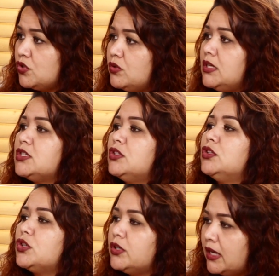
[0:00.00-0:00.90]
you need to
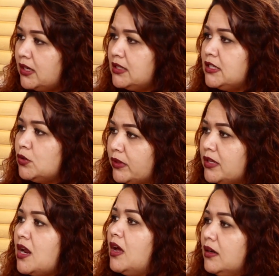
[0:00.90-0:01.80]
learn how to deal with
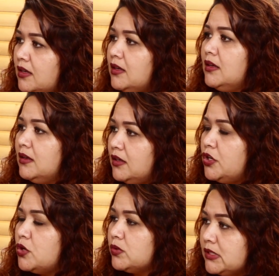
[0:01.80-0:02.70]
not, you
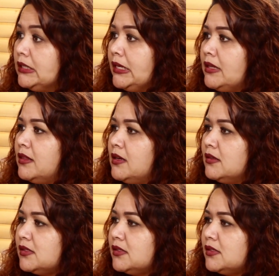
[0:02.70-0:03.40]
know, stealing things.